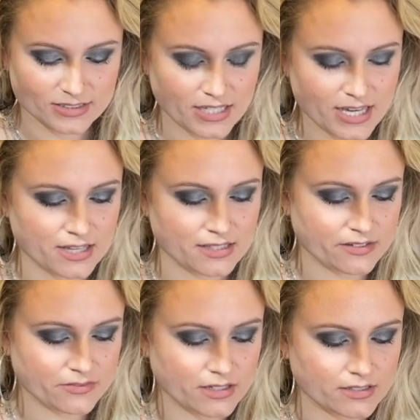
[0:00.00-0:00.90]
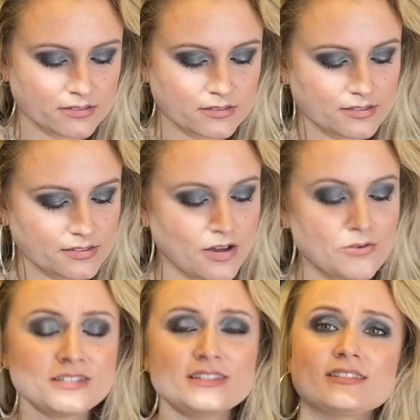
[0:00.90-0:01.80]
Yeah, and then I've got,
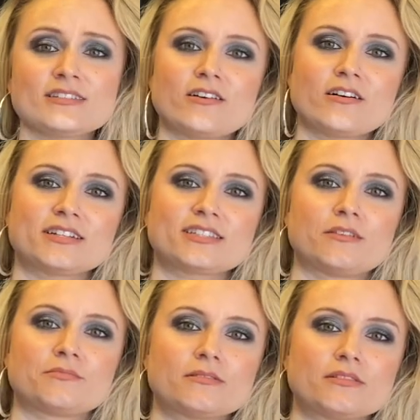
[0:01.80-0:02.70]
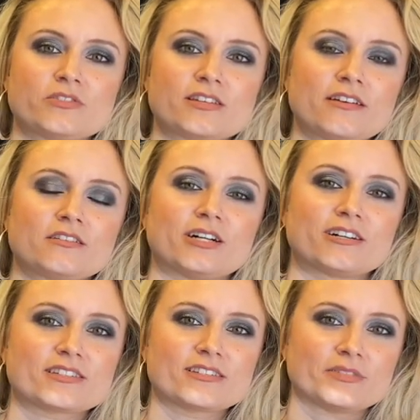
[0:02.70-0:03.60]
this is the song I sang with
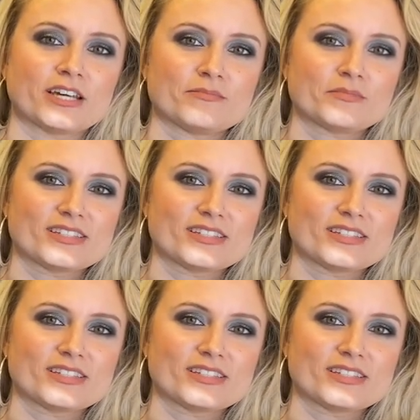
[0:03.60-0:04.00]
Candlebox sometimes.